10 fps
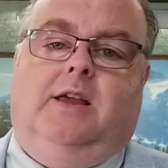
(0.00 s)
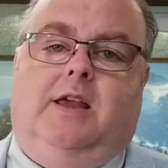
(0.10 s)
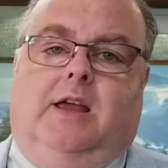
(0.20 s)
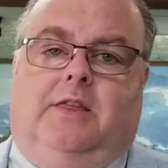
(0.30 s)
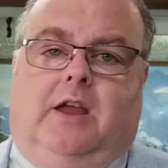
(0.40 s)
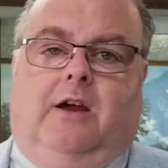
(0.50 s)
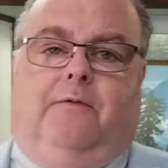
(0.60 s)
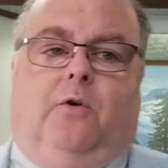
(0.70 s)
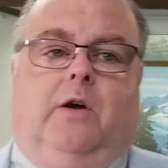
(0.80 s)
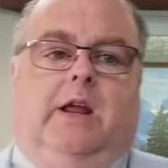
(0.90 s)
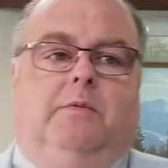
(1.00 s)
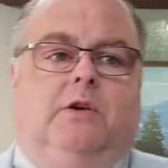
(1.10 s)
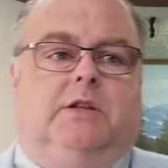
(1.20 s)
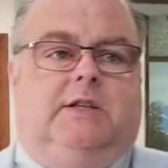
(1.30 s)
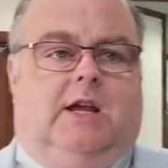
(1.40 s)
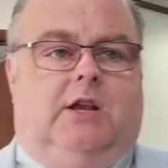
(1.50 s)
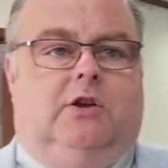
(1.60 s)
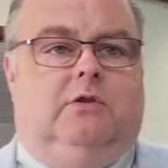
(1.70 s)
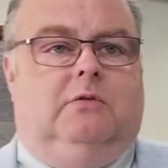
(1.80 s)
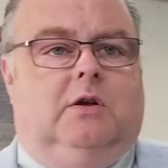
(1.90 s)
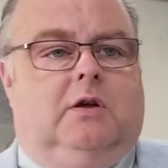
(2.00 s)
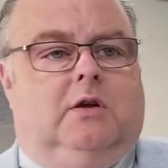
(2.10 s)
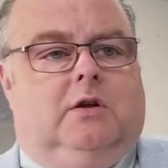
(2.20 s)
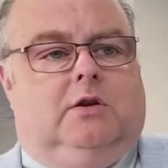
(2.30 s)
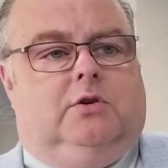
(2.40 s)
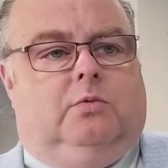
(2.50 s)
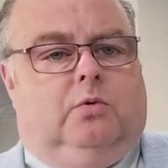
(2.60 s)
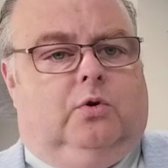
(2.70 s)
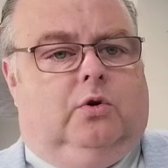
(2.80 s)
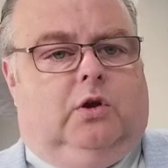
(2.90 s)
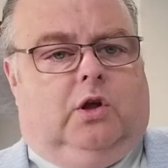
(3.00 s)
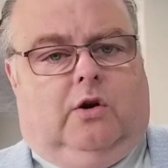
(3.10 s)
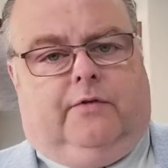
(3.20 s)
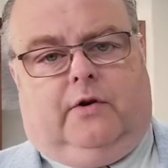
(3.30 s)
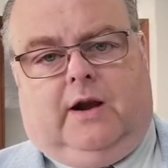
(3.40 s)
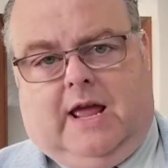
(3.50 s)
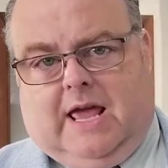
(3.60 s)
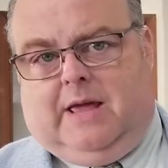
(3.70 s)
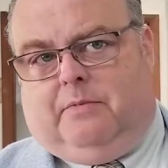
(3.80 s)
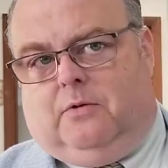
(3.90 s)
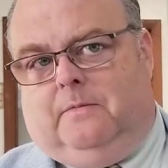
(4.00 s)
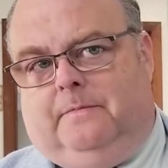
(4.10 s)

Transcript: and therefore he will continue to rule over Abel.